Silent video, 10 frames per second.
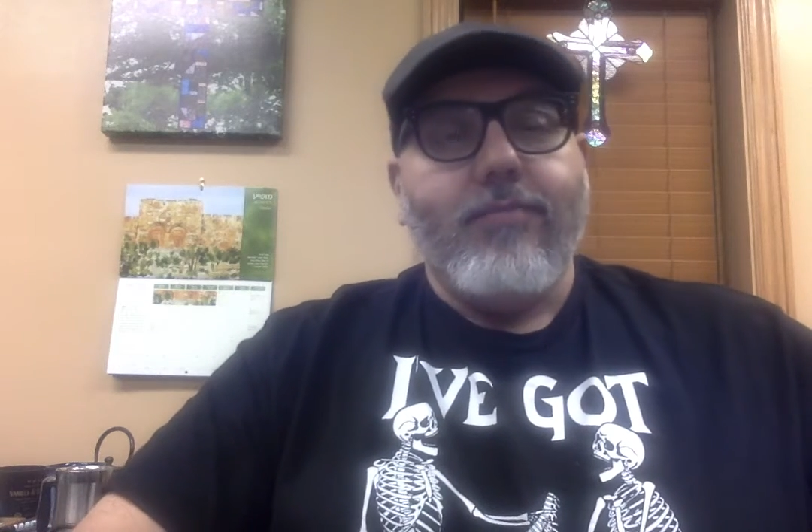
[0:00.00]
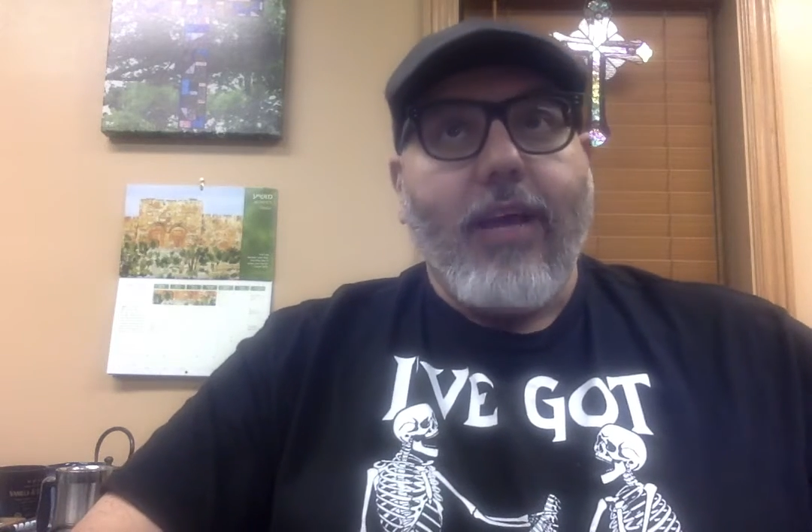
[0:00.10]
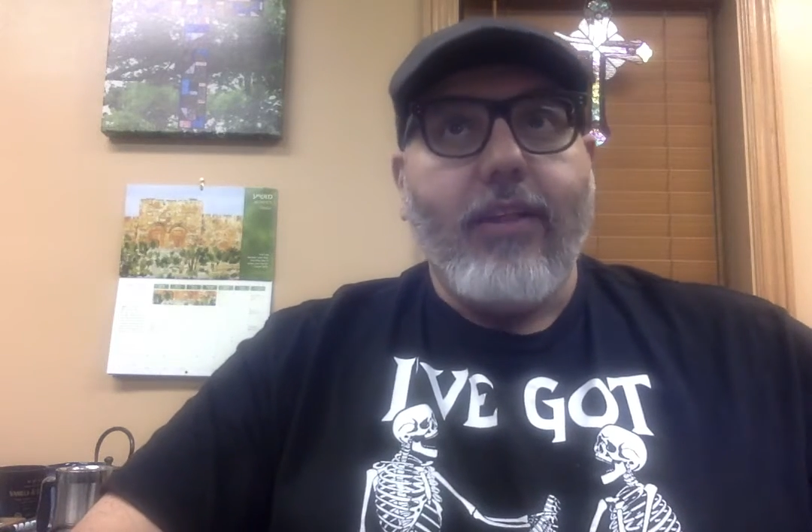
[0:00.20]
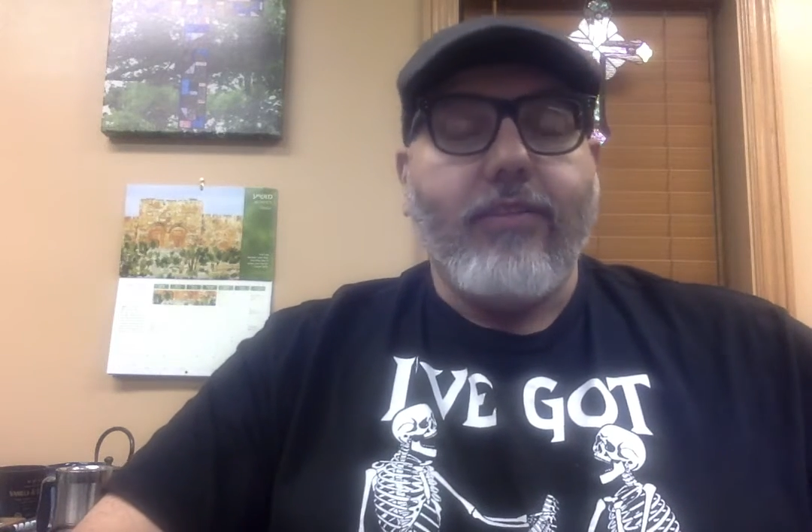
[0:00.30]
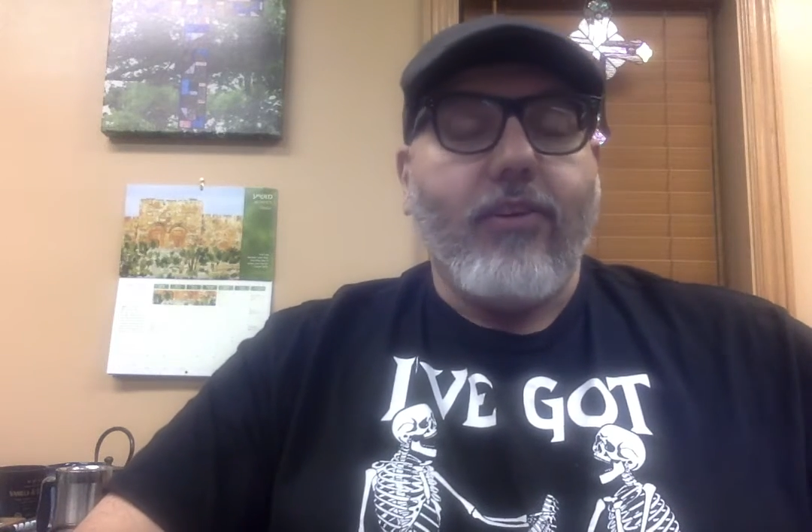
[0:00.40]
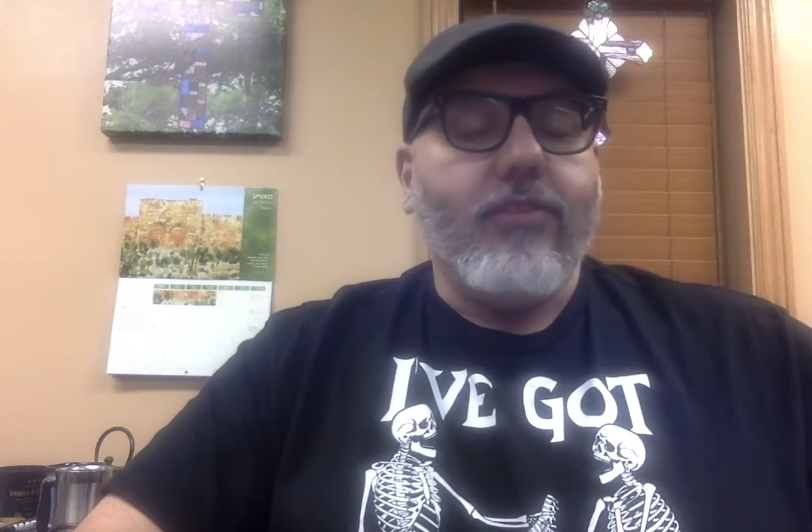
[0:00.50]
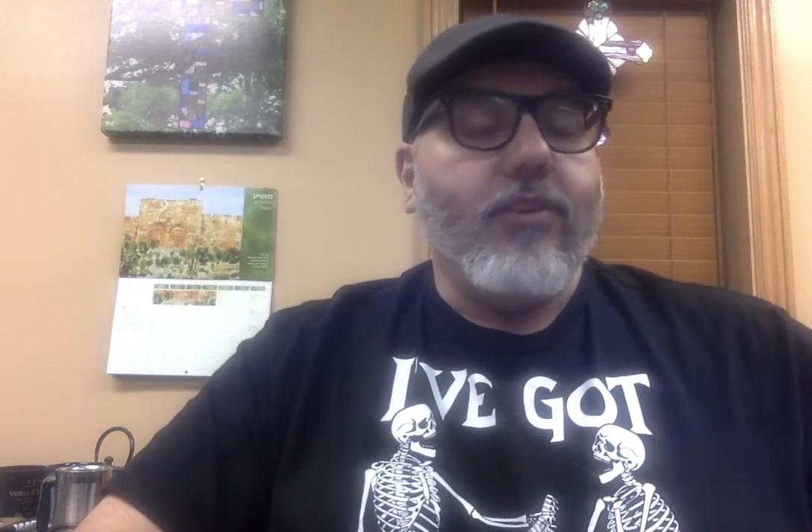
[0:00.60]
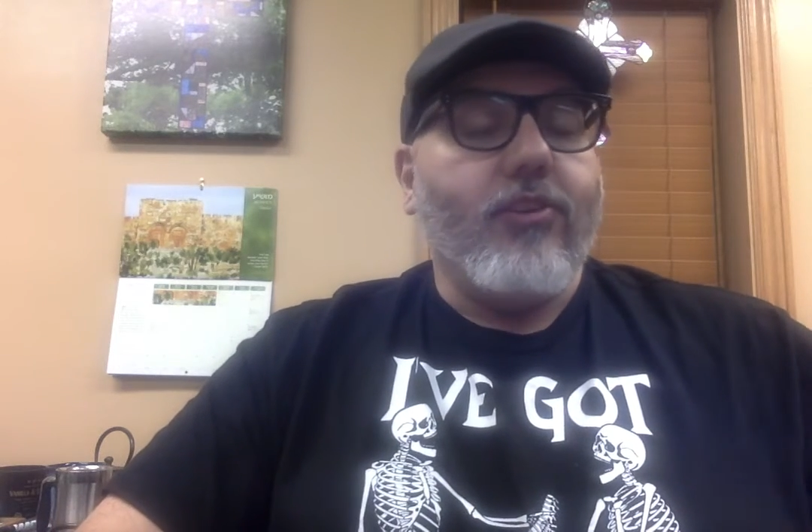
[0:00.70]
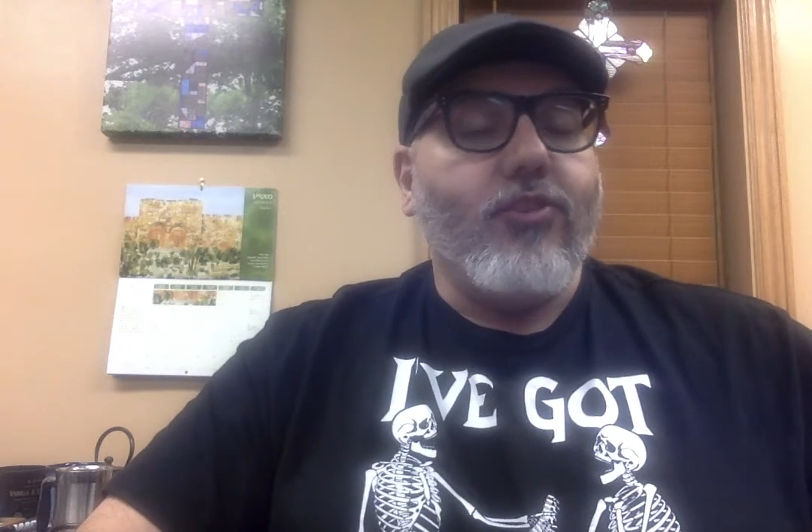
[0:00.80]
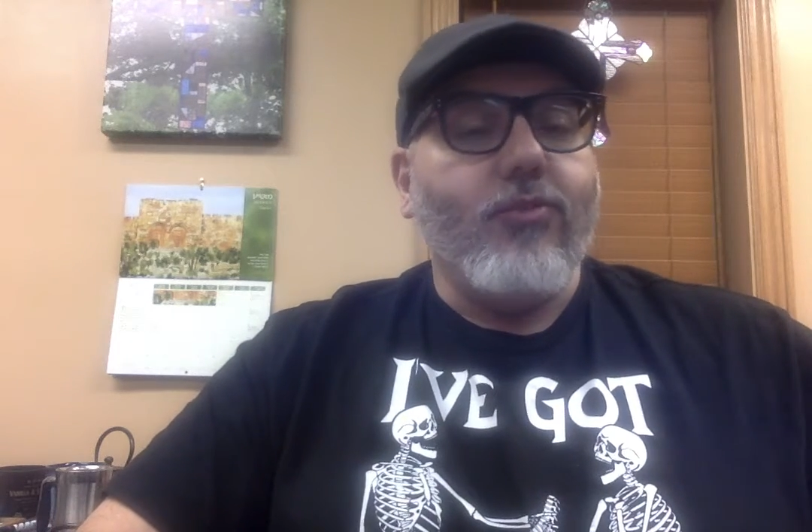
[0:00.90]
At least I always
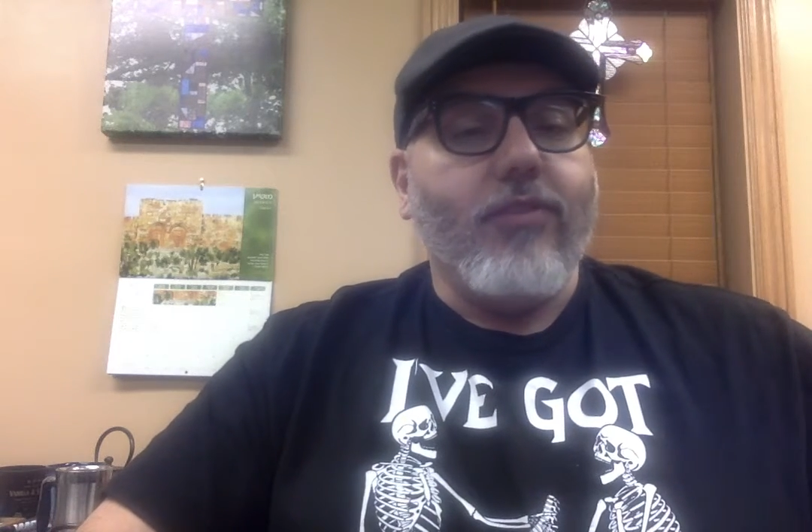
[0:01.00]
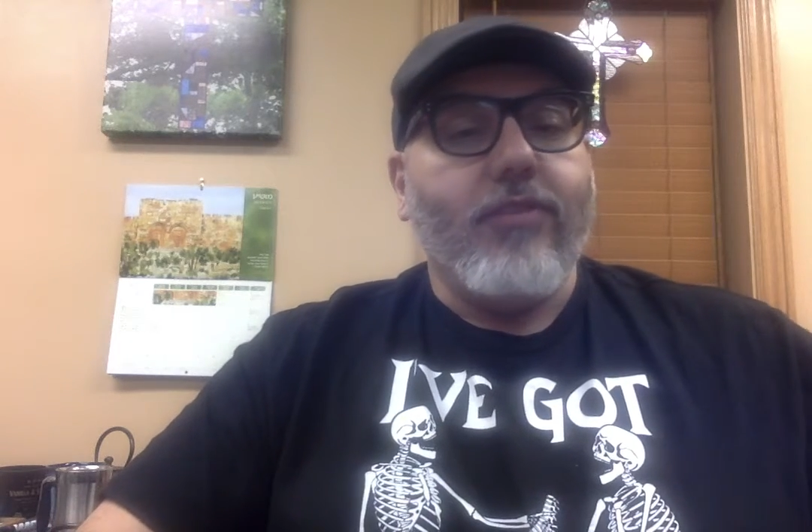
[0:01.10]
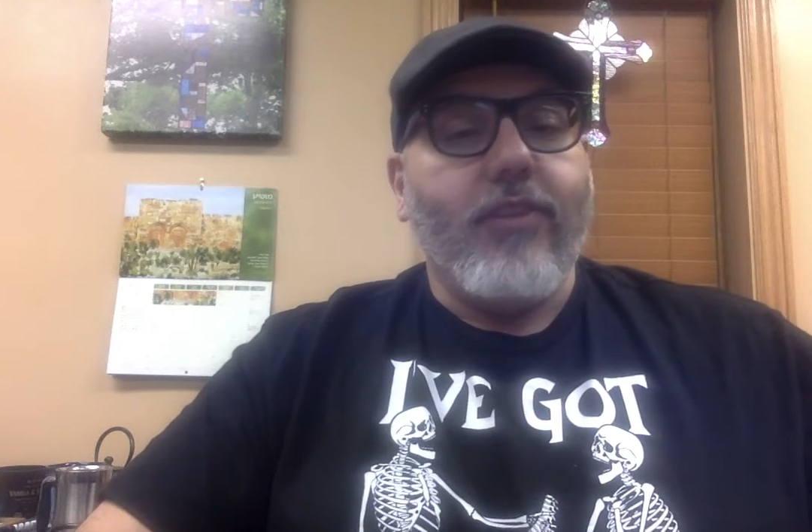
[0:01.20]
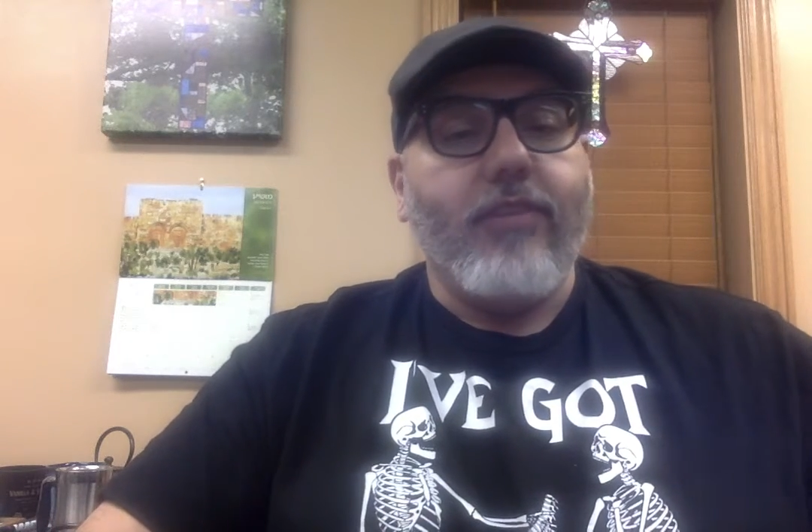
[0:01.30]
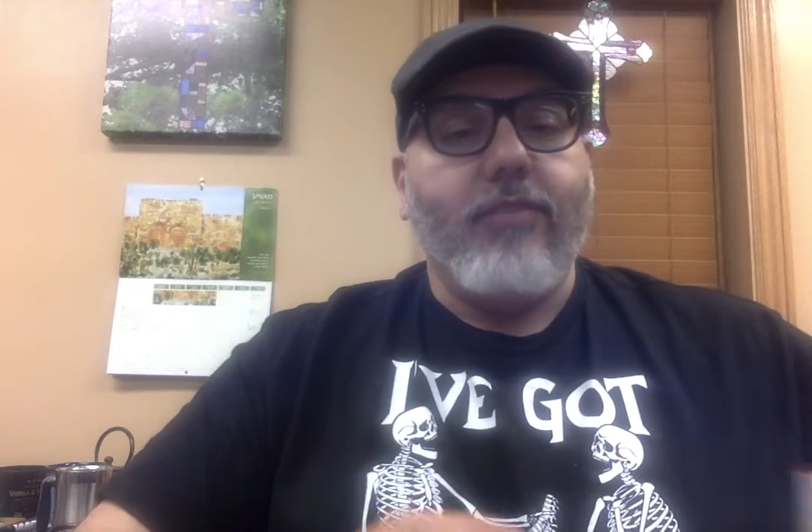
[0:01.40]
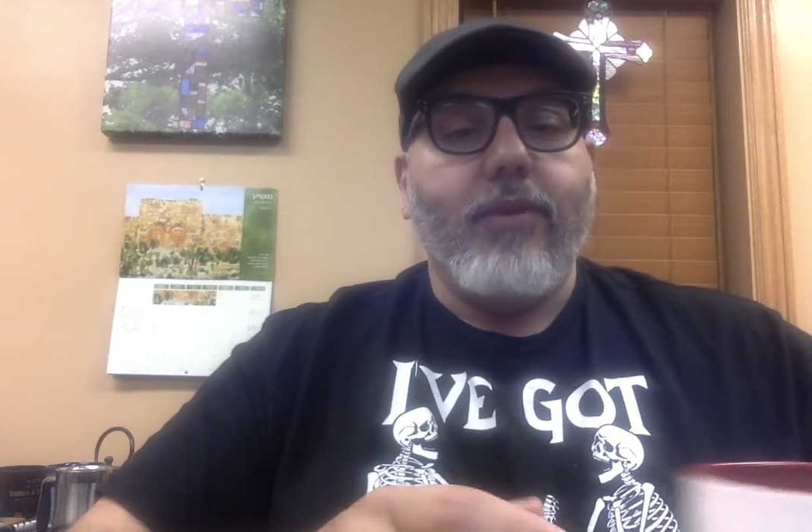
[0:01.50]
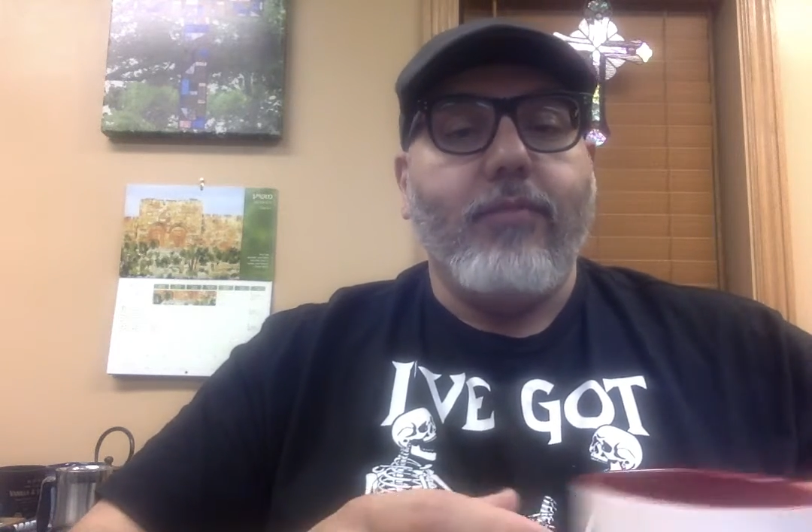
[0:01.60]
thought she was teasing me,